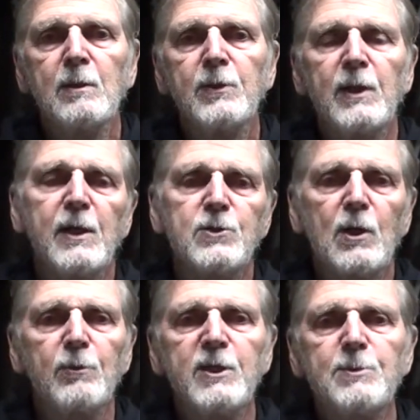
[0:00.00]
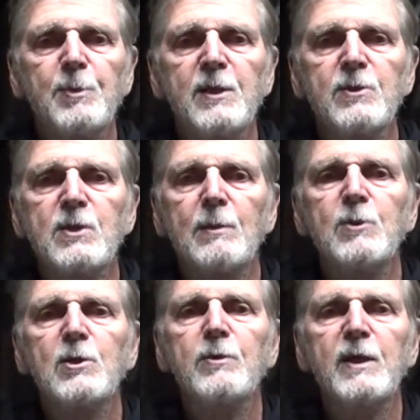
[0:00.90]
There has always been some
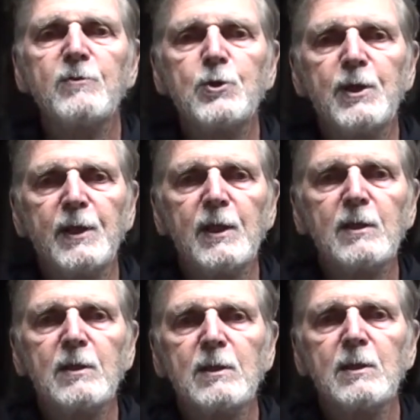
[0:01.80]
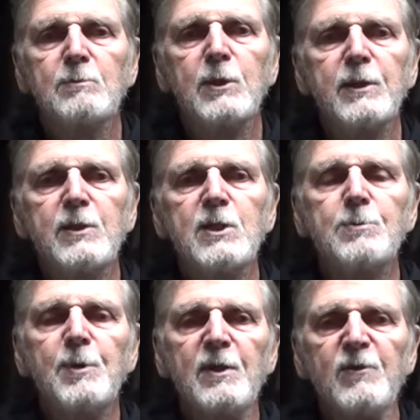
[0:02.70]
degree of cheating, but it has
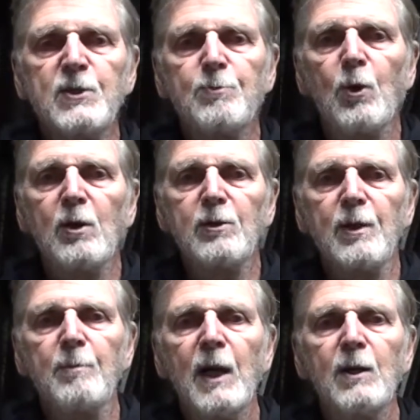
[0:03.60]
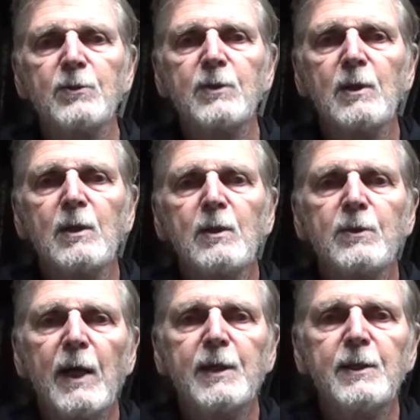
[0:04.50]
been of a smaller amount
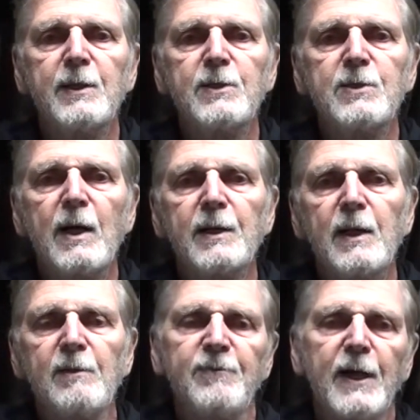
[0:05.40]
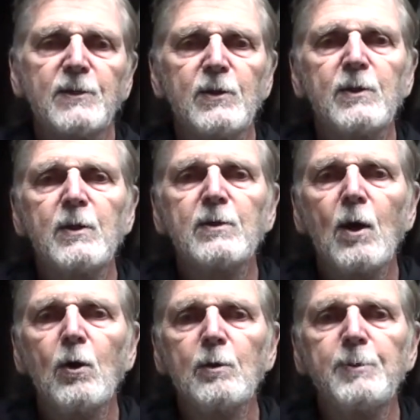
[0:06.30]
that it has not affected the
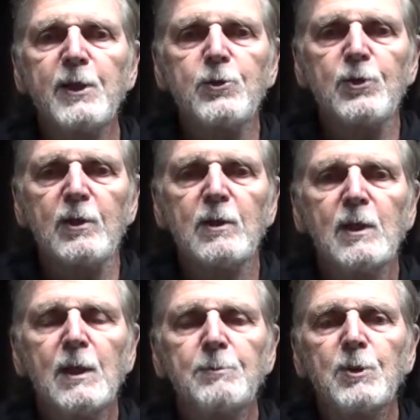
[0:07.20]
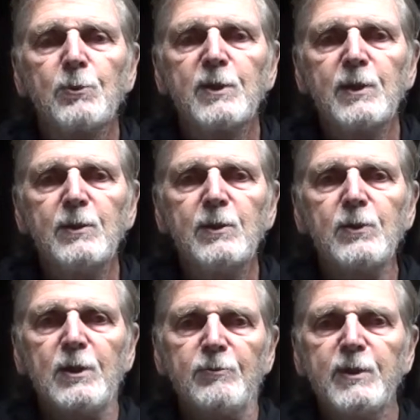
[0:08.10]
whole picture. But with
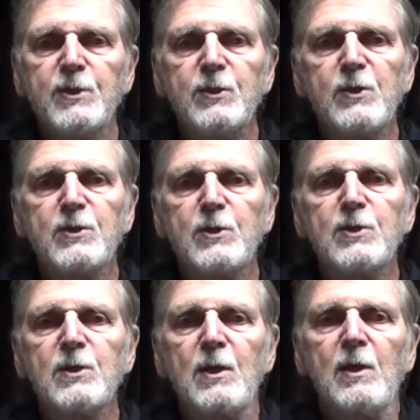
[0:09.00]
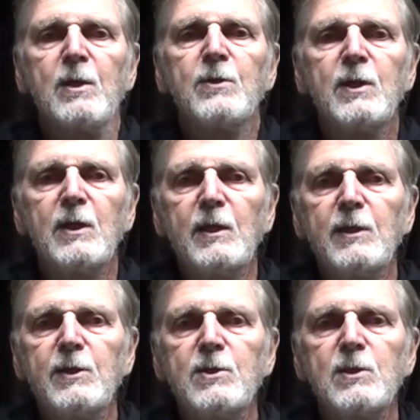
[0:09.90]
internet resources, the
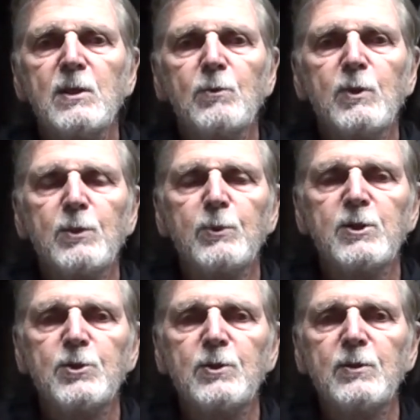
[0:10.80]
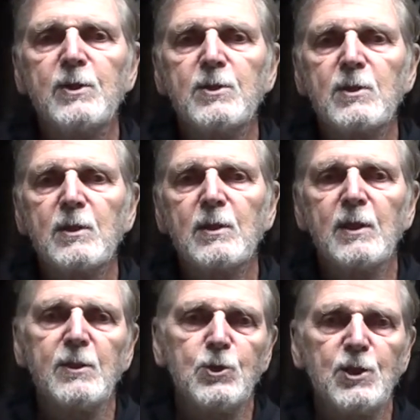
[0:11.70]
ease with which students
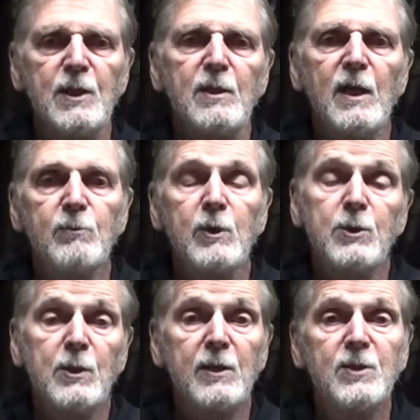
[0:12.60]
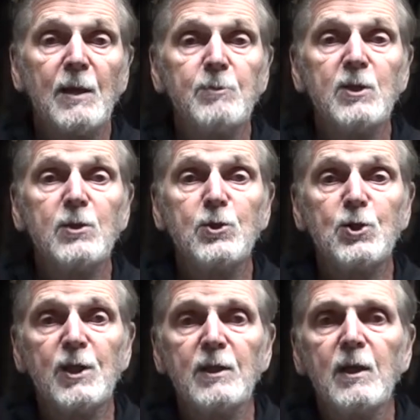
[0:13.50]
can cheat and which they're tempted to
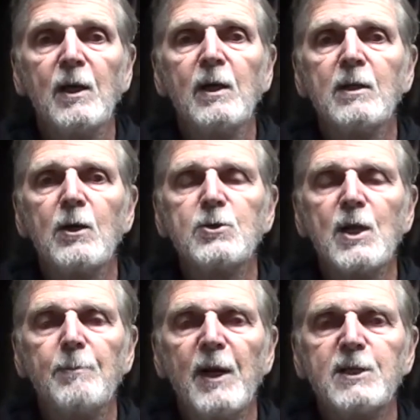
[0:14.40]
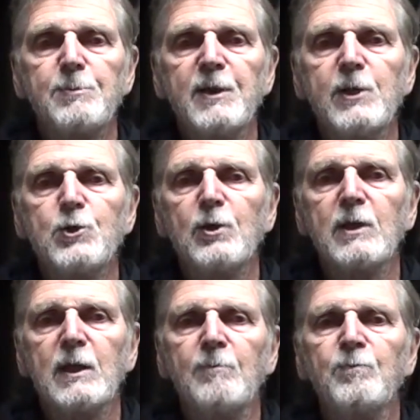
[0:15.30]
cheat goes up
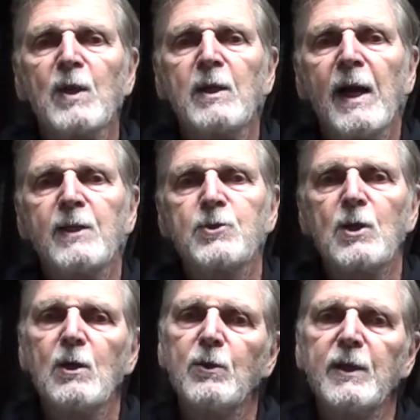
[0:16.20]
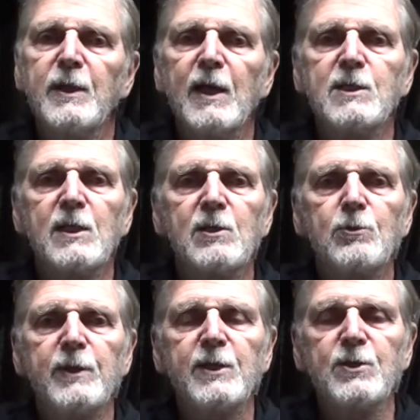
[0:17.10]
exponentially. And so it has
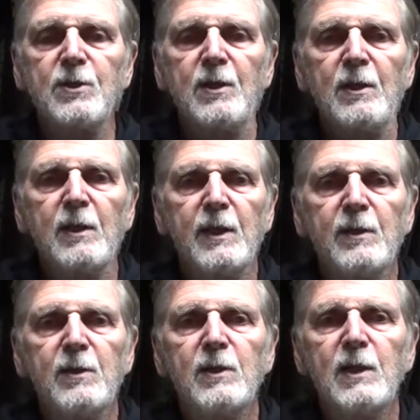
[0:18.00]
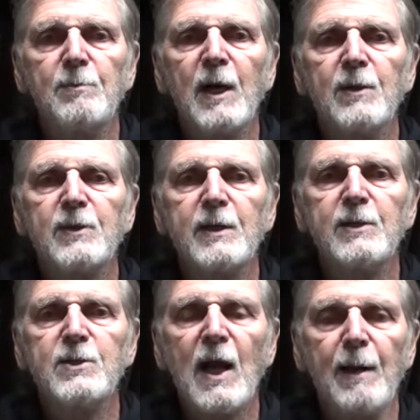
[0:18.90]
increased in the amount that
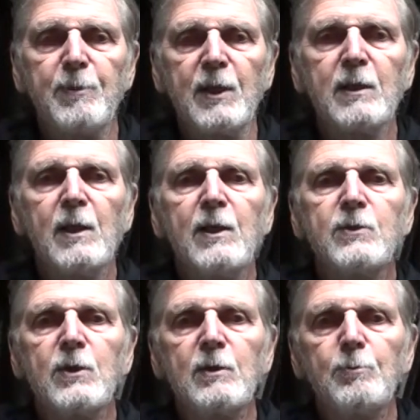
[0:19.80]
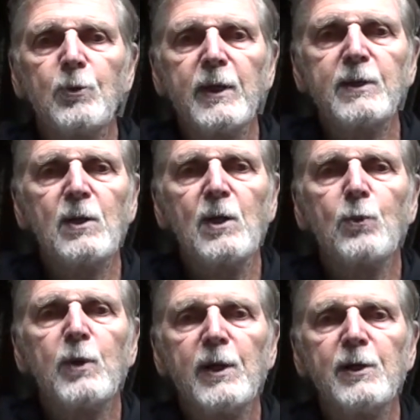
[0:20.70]
is happening to the point
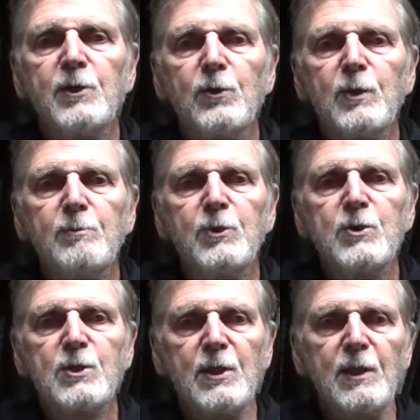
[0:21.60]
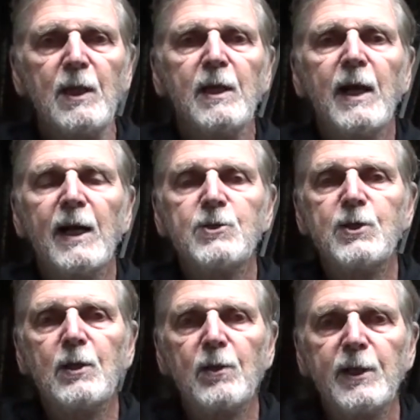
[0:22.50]
where UMUC has
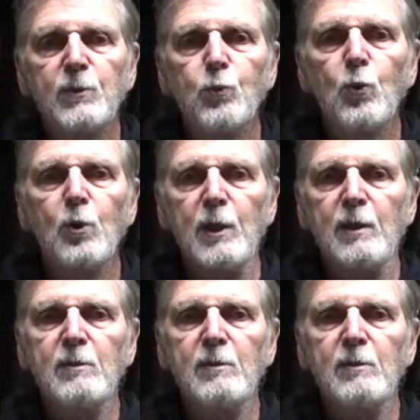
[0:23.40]
declared war